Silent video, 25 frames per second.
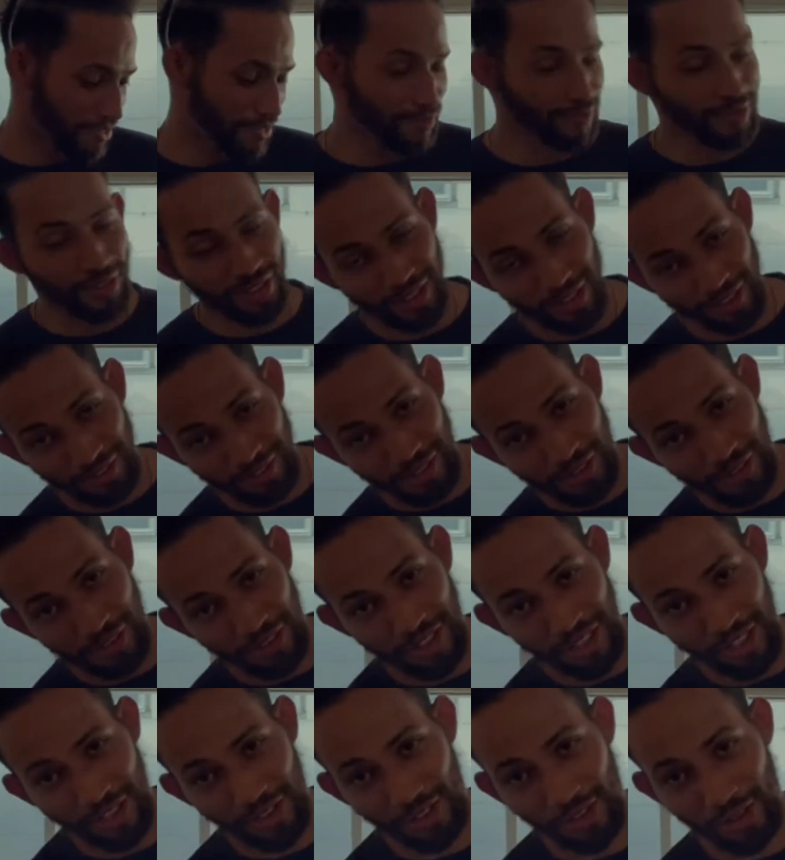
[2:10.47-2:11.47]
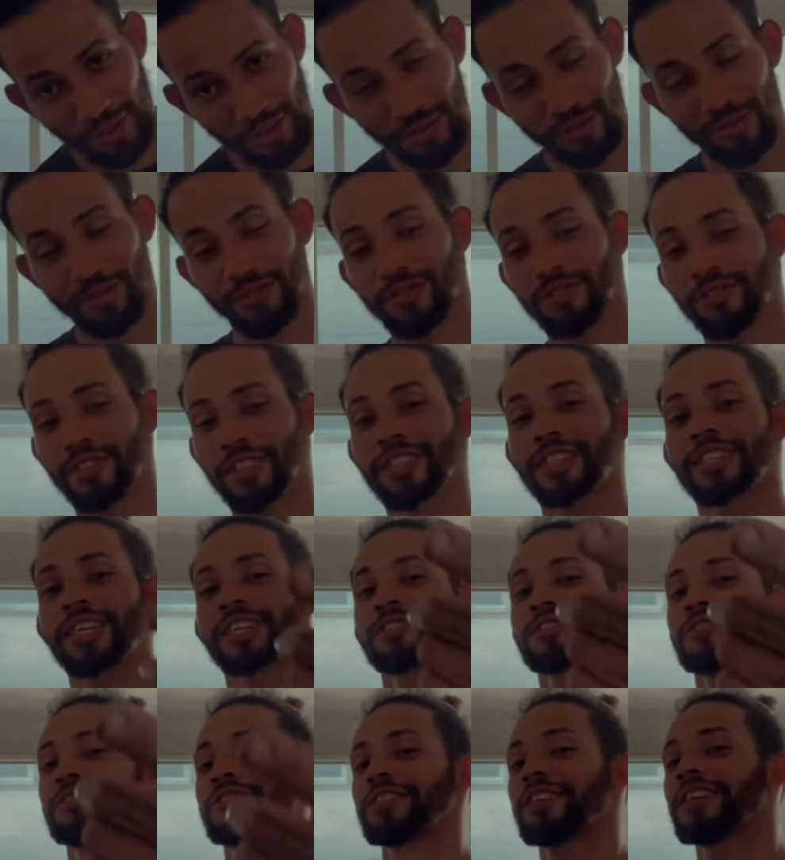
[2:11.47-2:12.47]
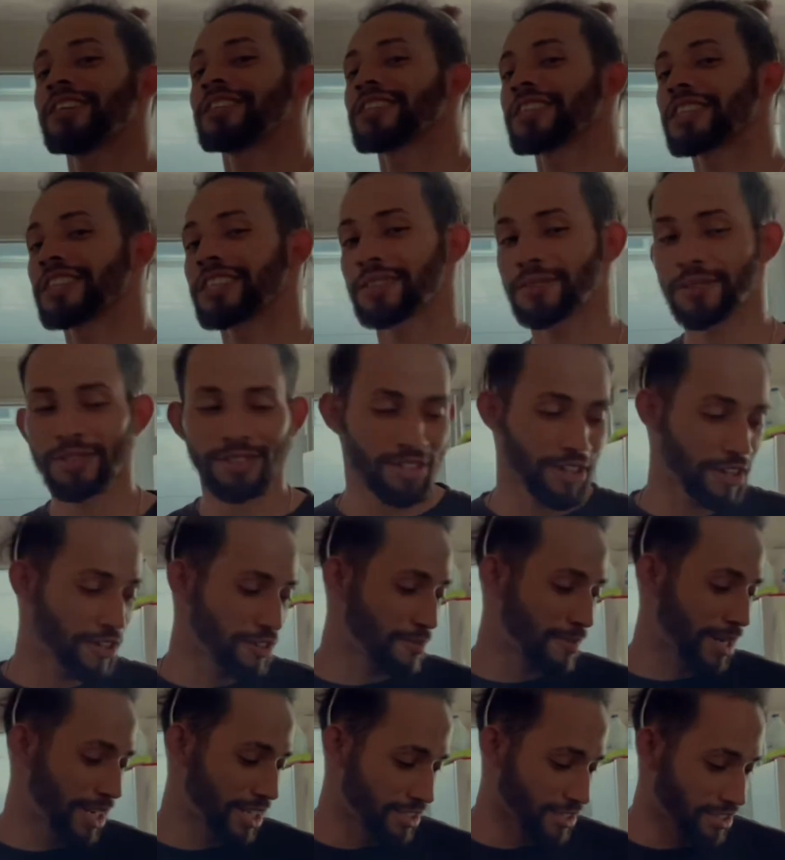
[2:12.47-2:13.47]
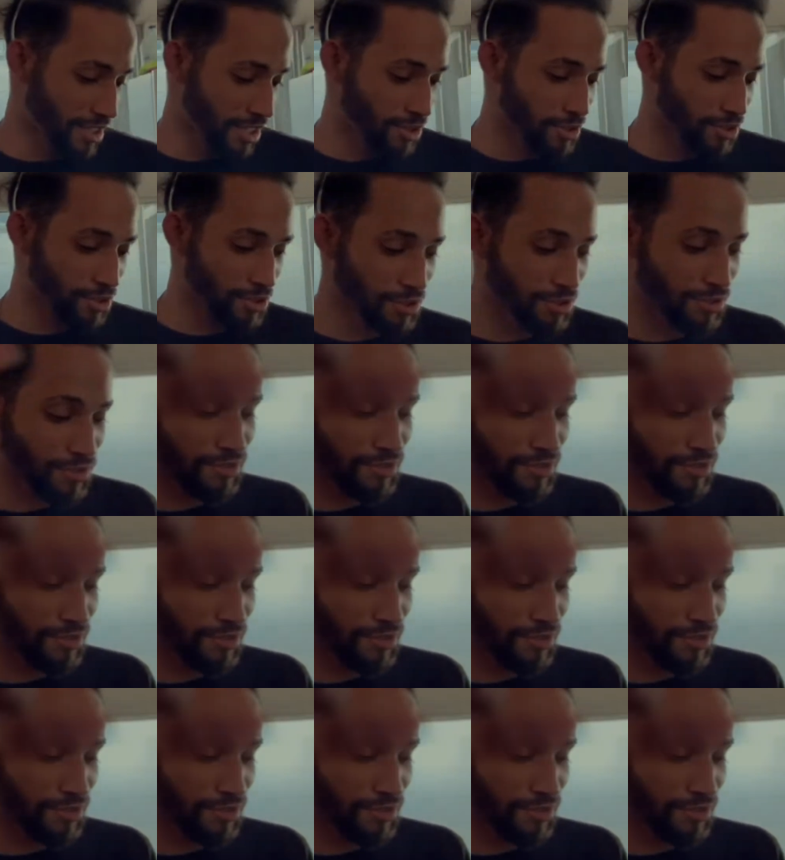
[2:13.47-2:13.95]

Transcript: We're gonna record it too. And that's going on the clip, so everybody stay tuned.